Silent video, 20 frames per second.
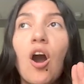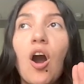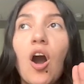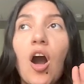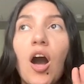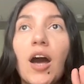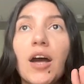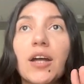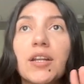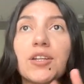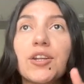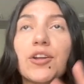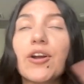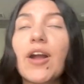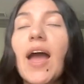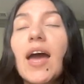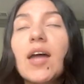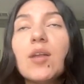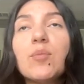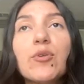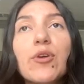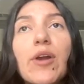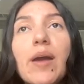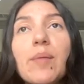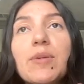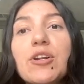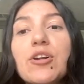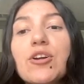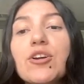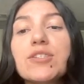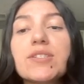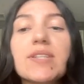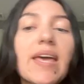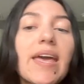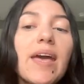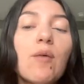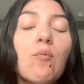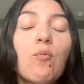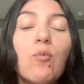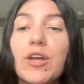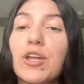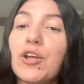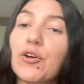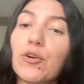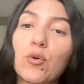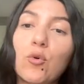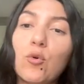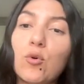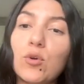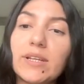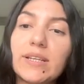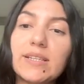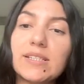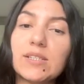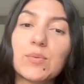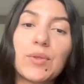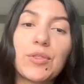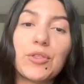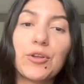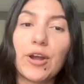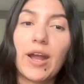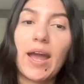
on your ad parameters and what your goal is with